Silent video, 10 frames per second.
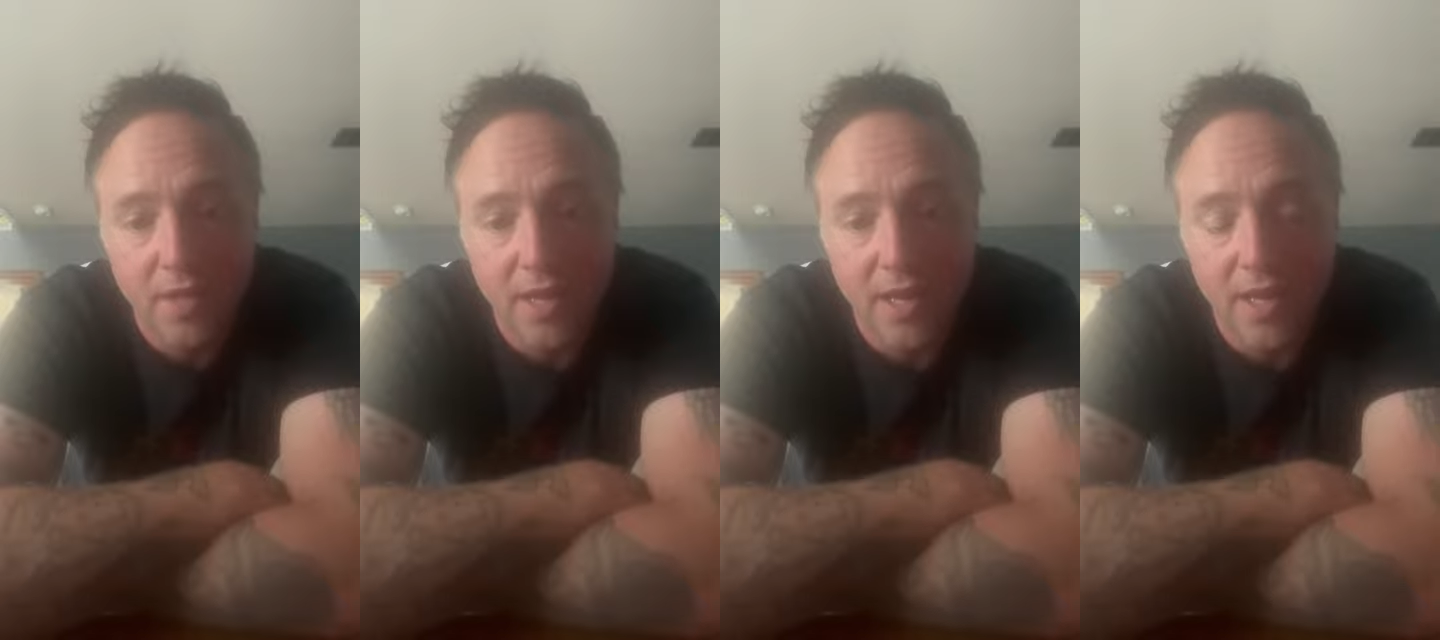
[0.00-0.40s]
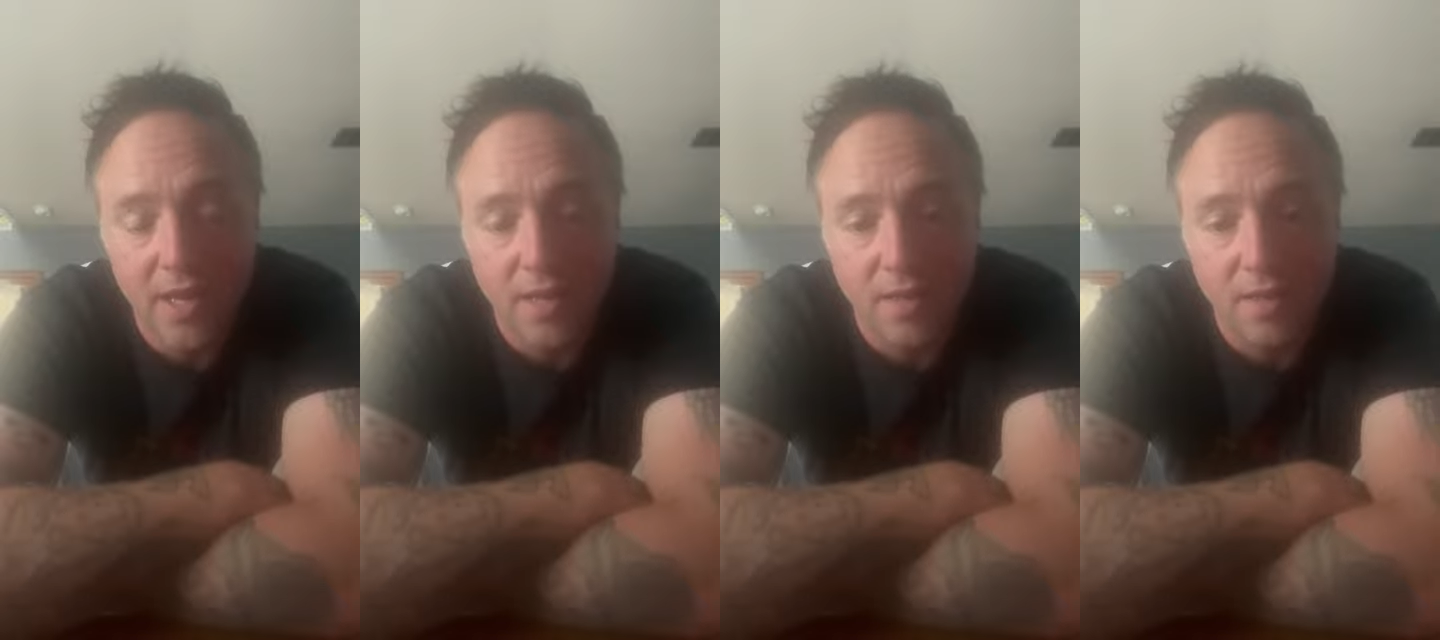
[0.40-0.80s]

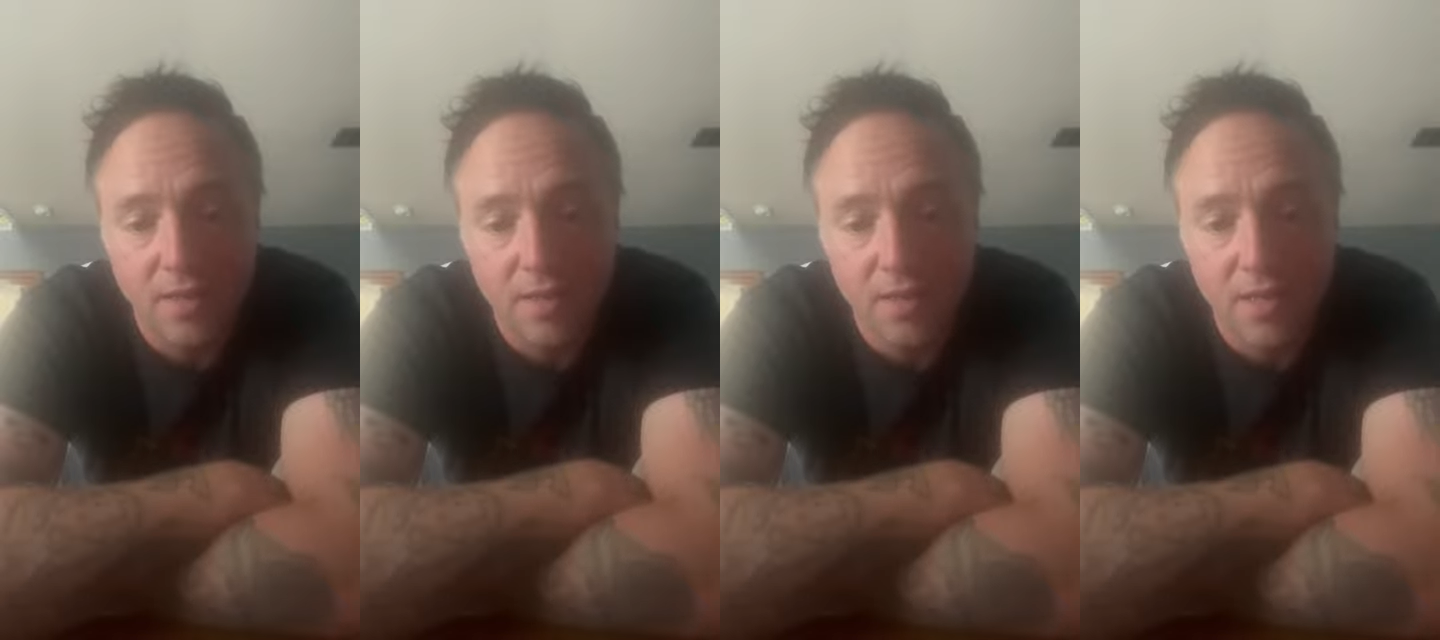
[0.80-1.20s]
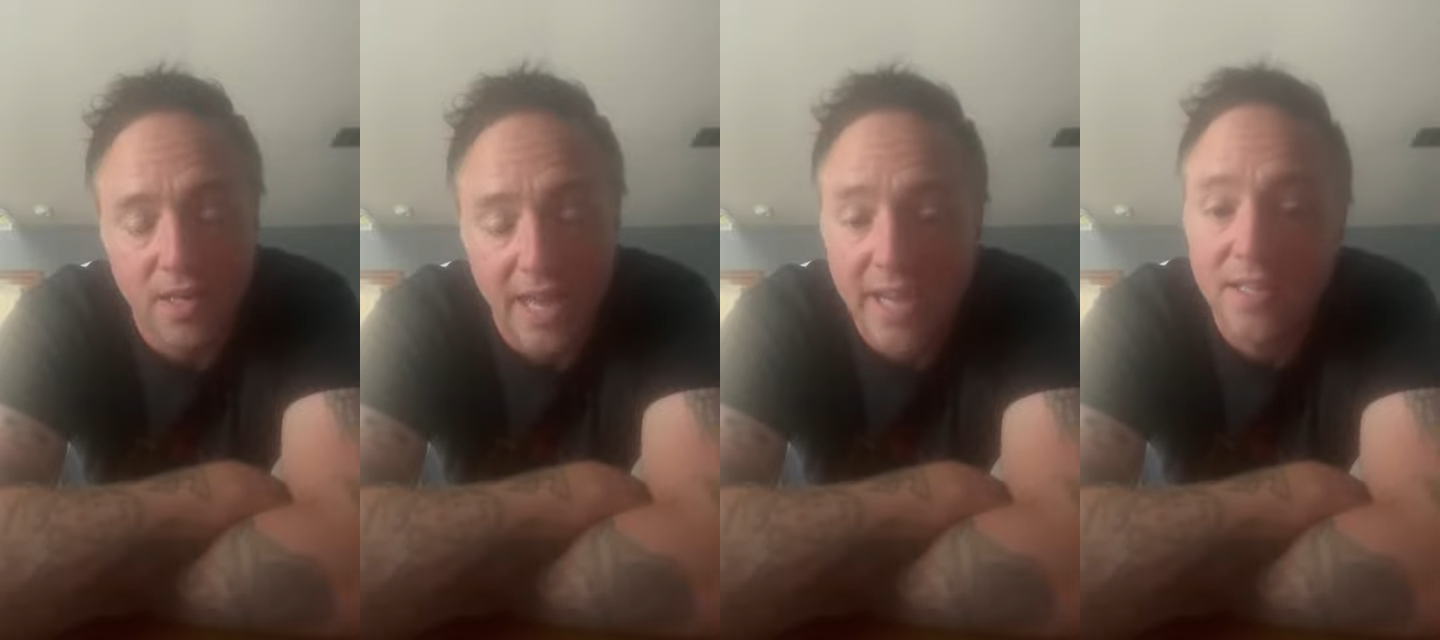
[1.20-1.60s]
And
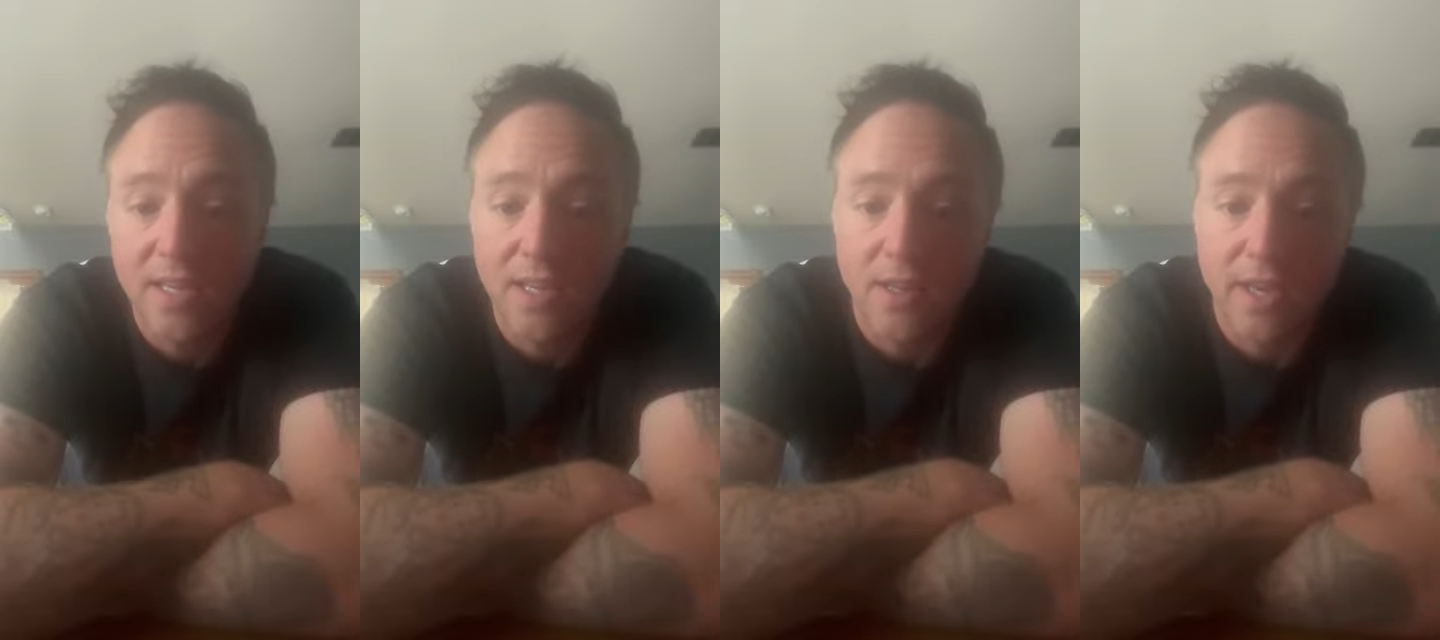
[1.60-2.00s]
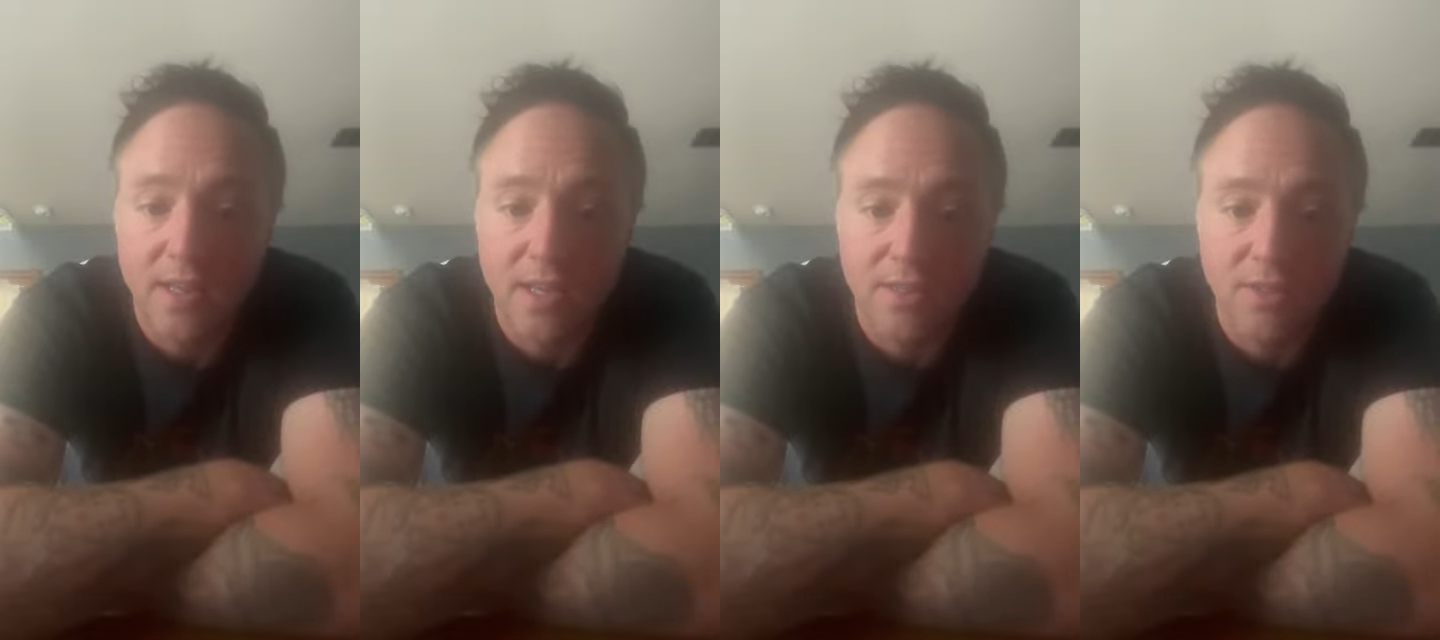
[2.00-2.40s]
connecting like
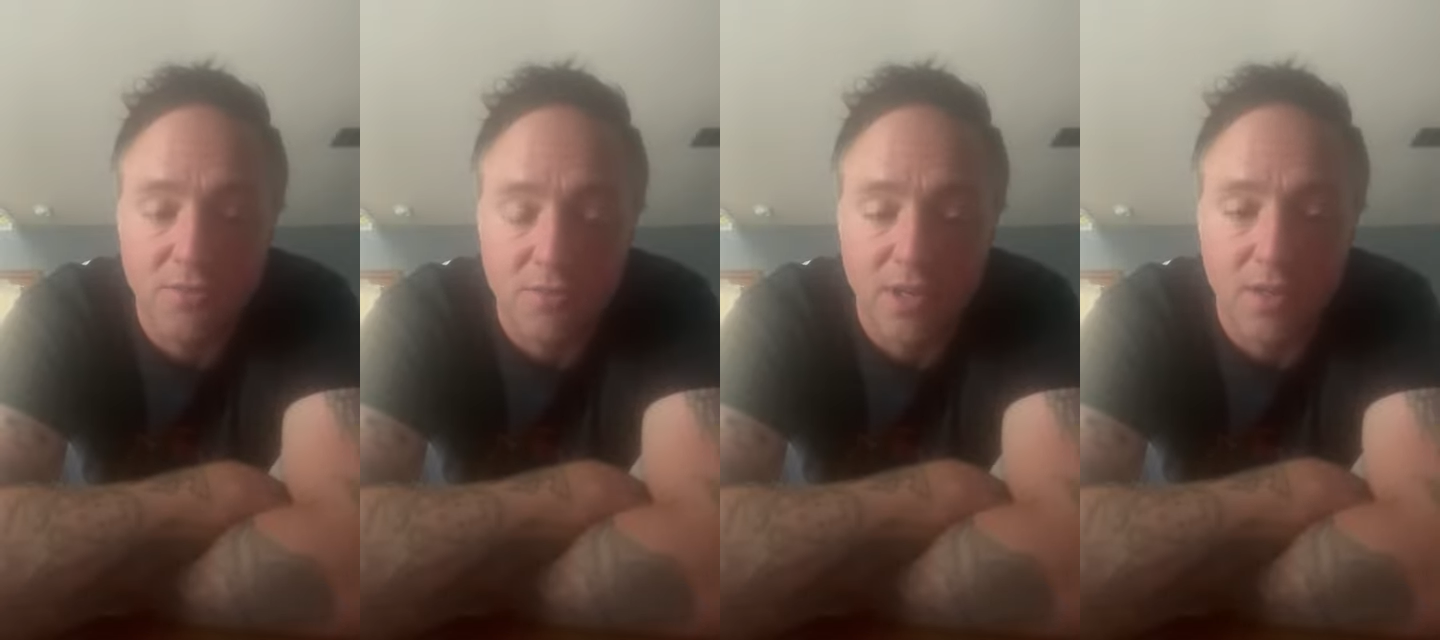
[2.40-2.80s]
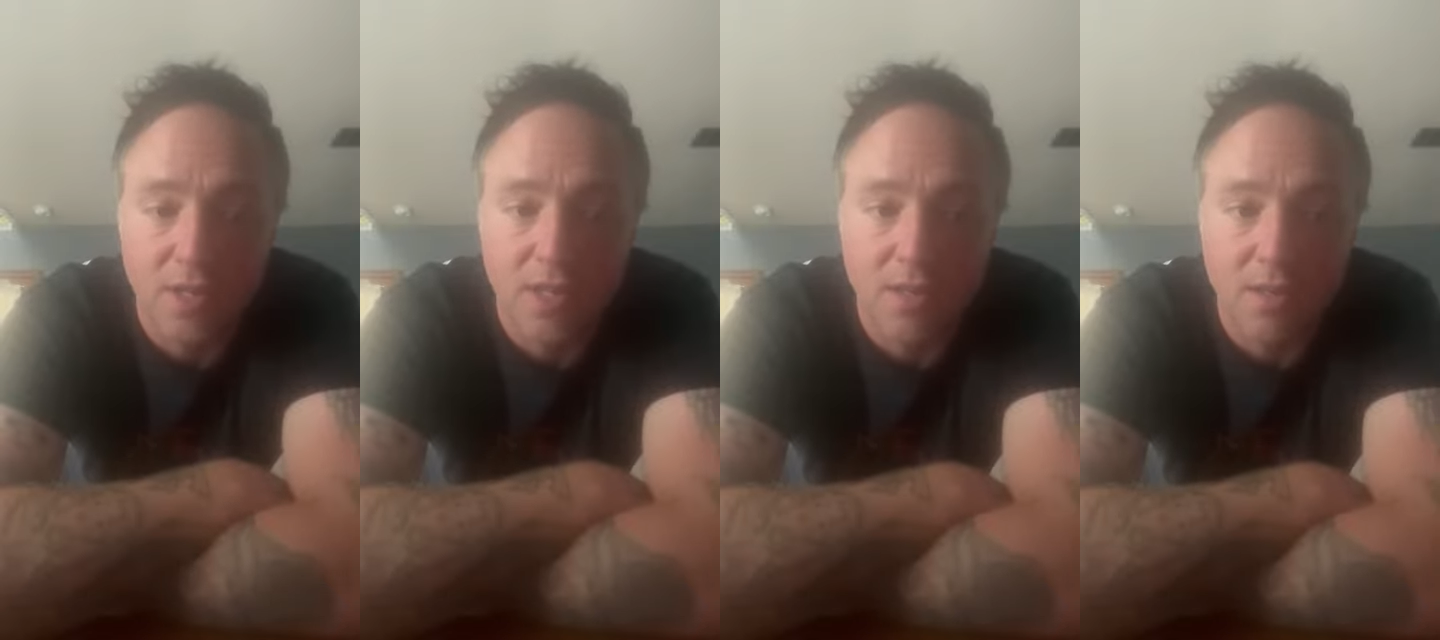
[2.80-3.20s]
this is
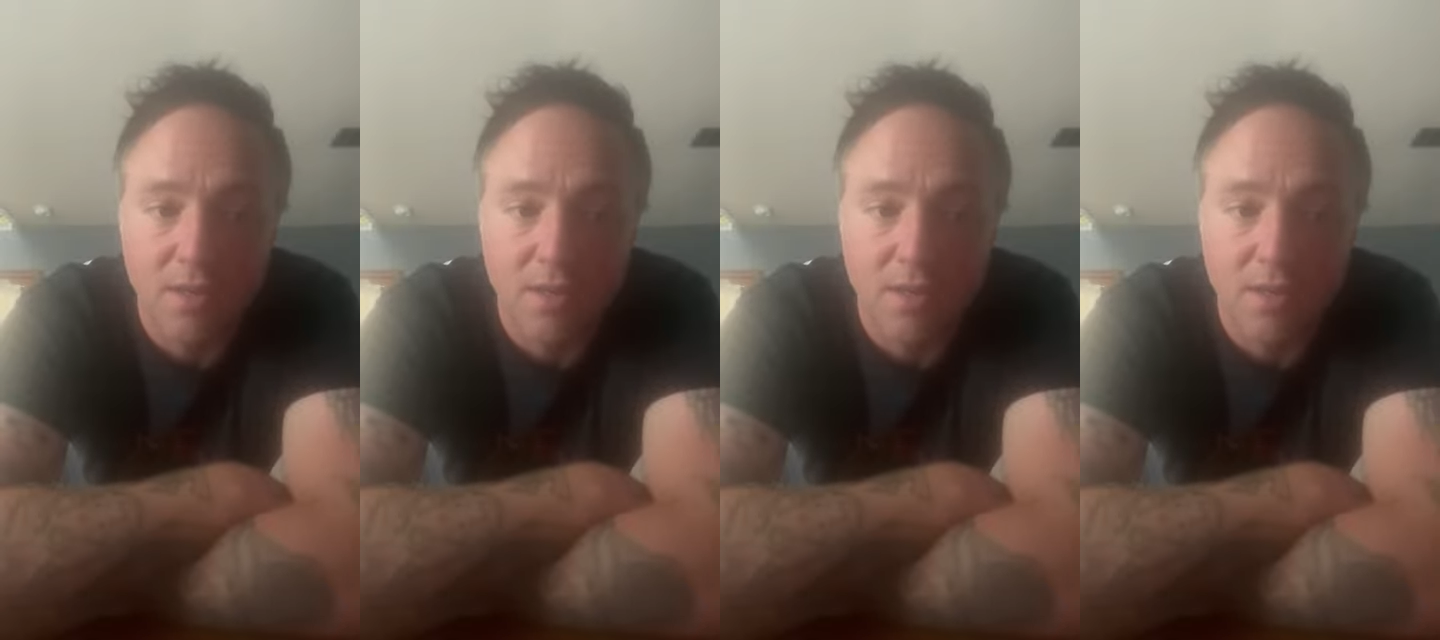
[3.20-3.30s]
really,